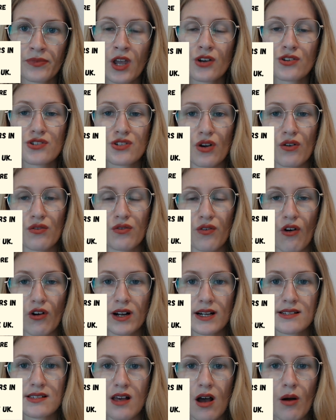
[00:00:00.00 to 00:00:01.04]
So for
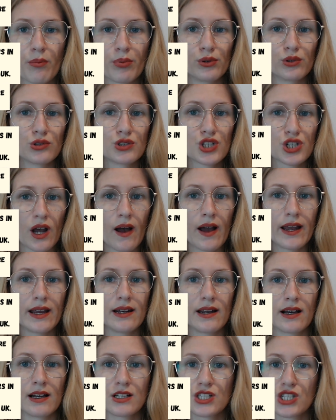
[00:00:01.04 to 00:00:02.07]
example,
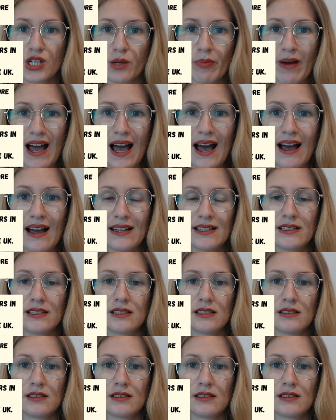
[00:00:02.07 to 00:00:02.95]
China, Japan,